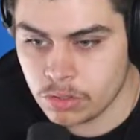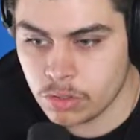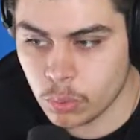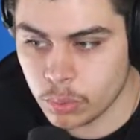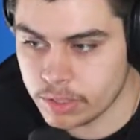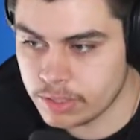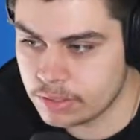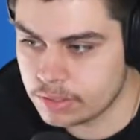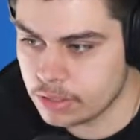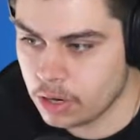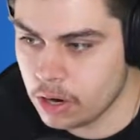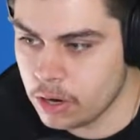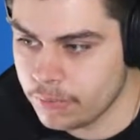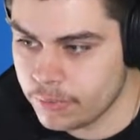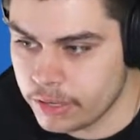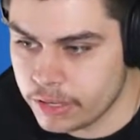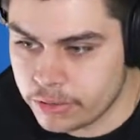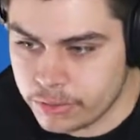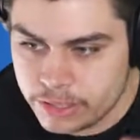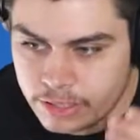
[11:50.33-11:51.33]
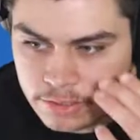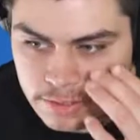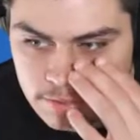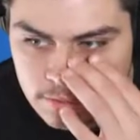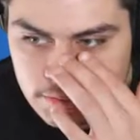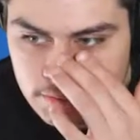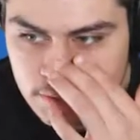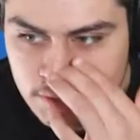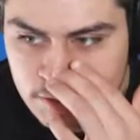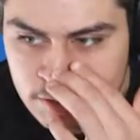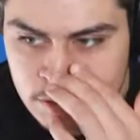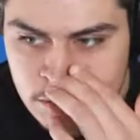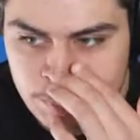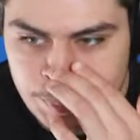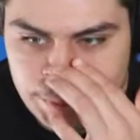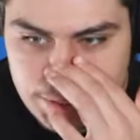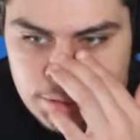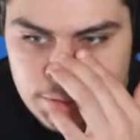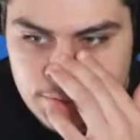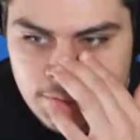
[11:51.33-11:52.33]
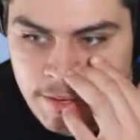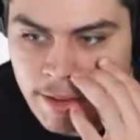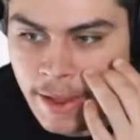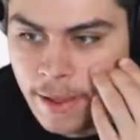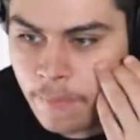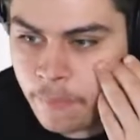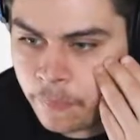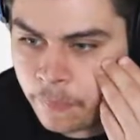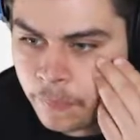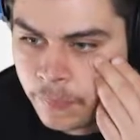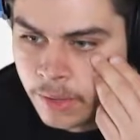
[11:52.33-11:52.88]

Choice scarf increases the speed stat.